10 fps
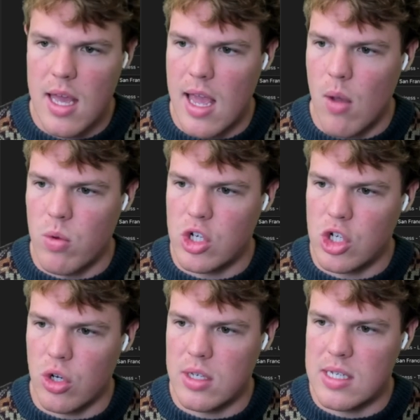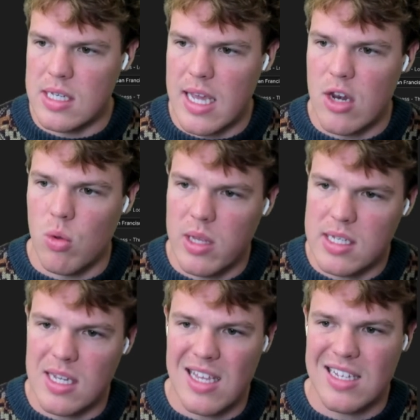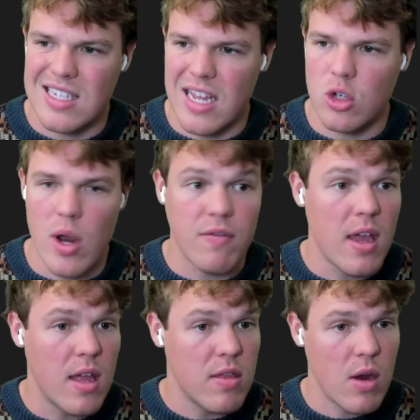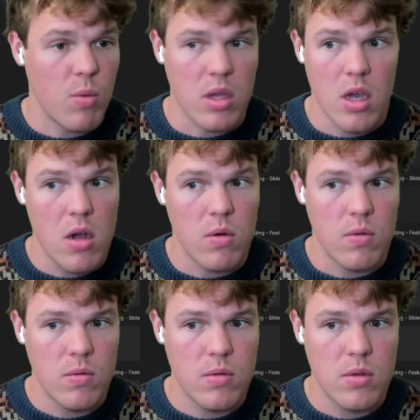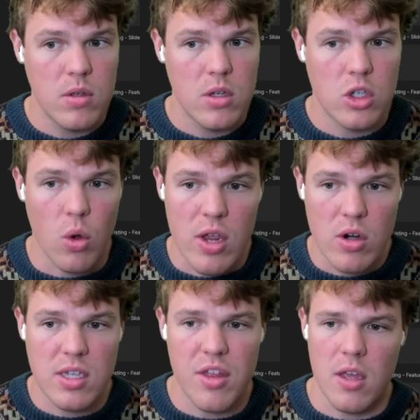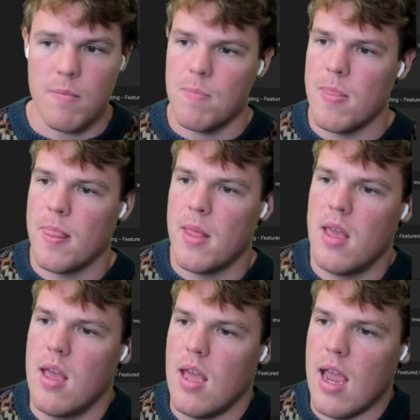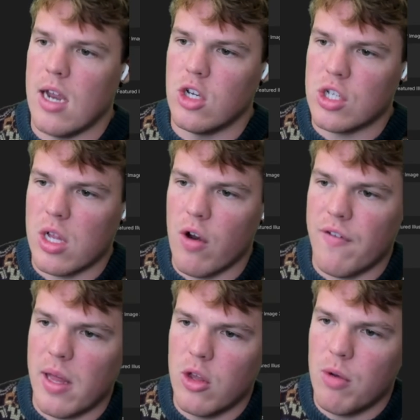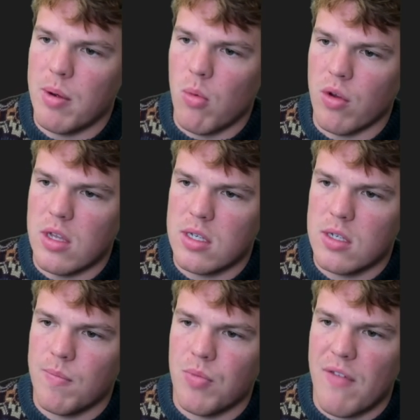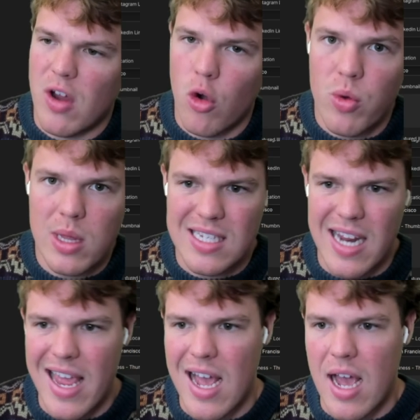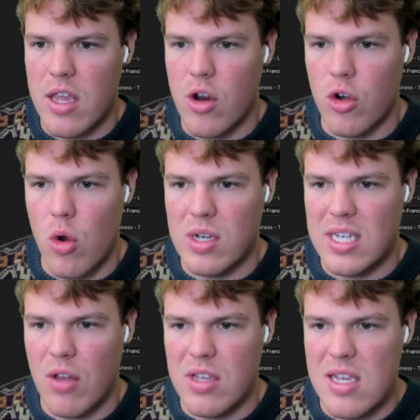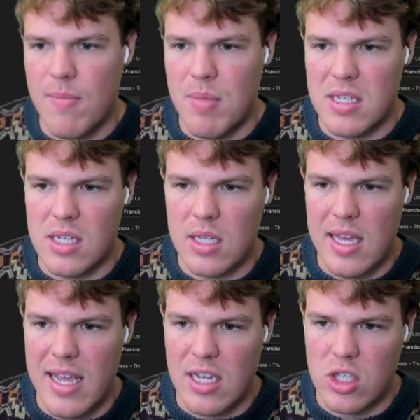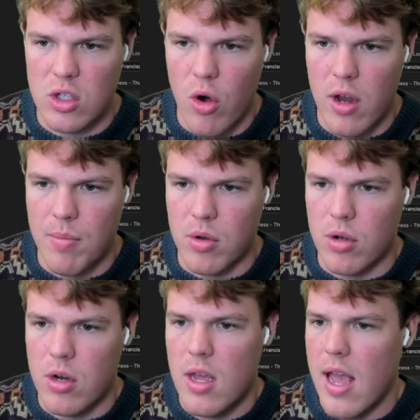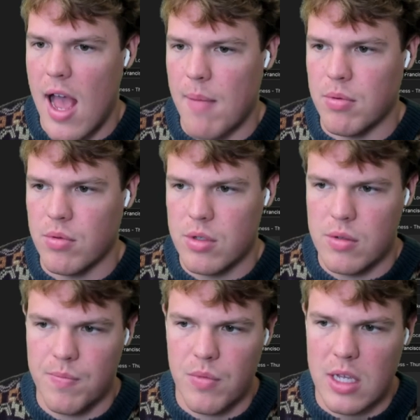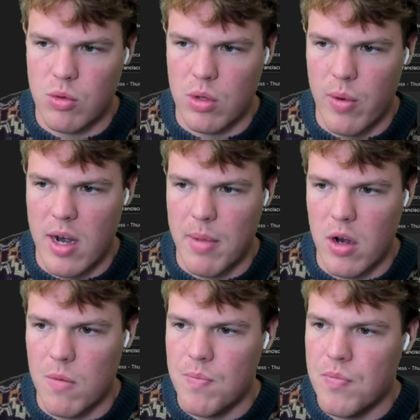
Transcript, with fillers: and we should see a new listing set in draft, and there we go. So here's the thing, and just to clarify a little bit more on this, if I go to Real Estate AI here, notice how the business link has startup or apples. That's really random, I know.